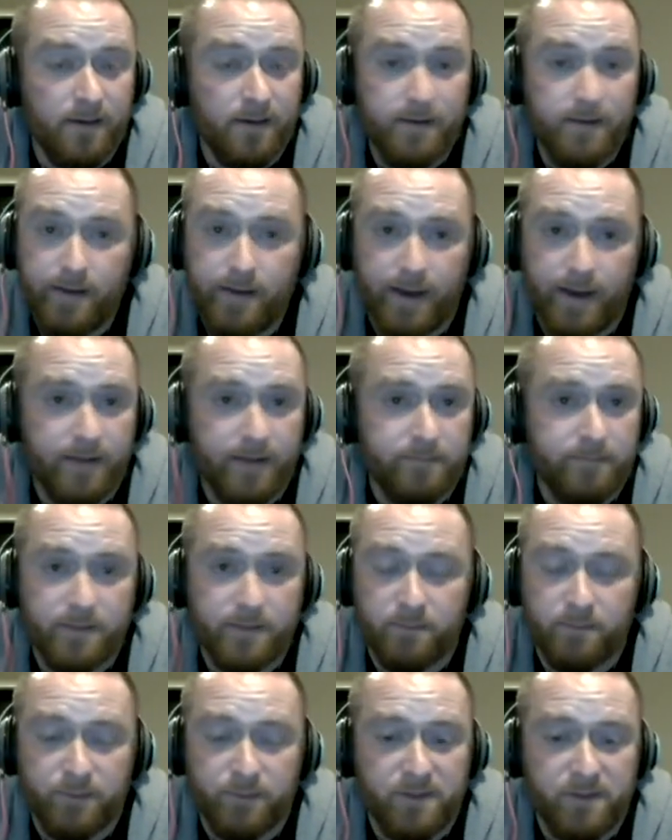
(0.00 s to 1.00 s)
I
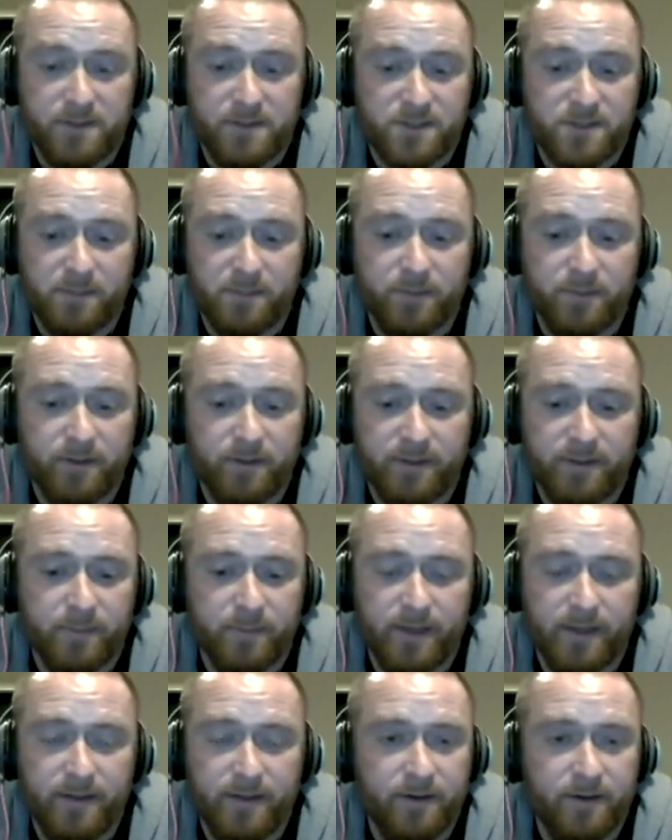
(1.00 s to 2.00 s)
completely slept on him.
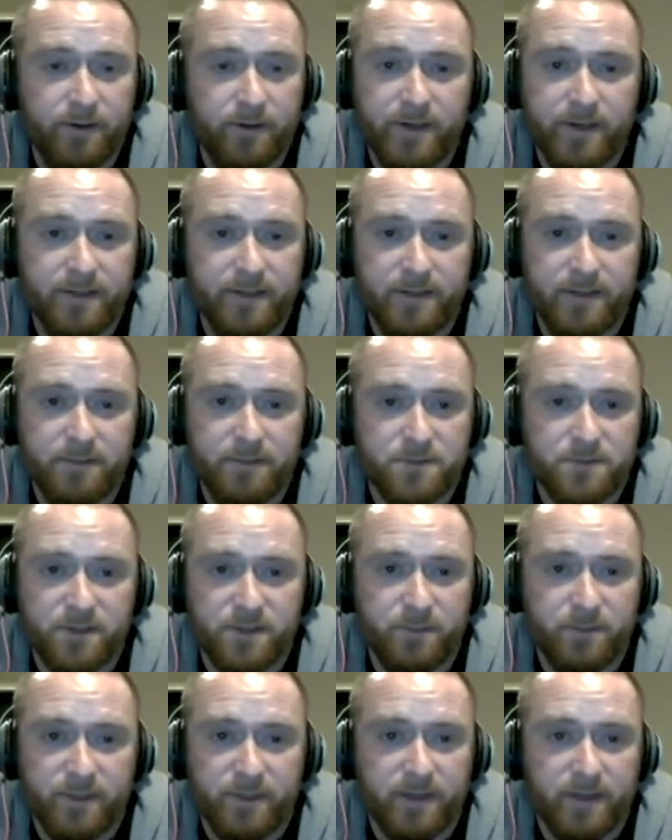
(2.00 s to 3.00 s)
I had no idea he was going
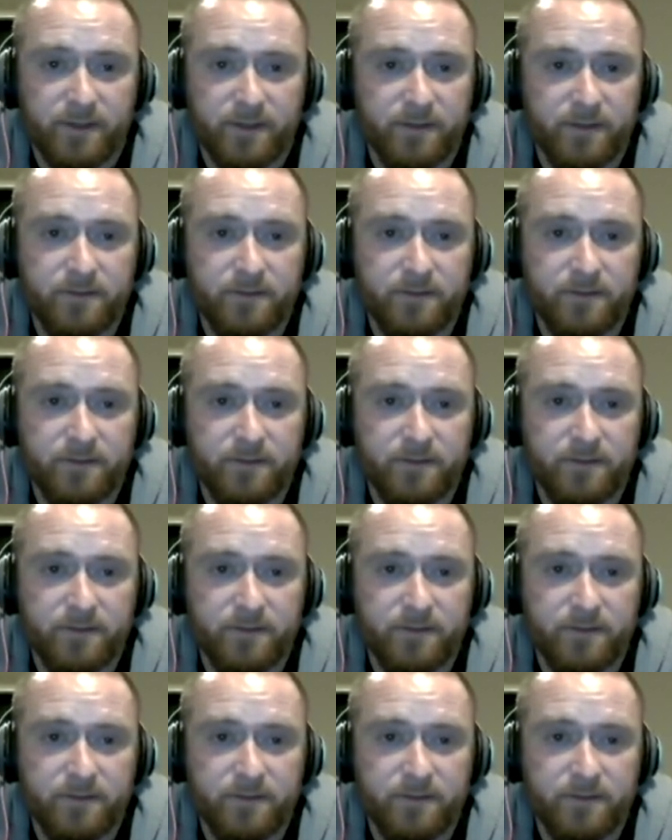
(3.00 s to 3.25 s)
to be that good.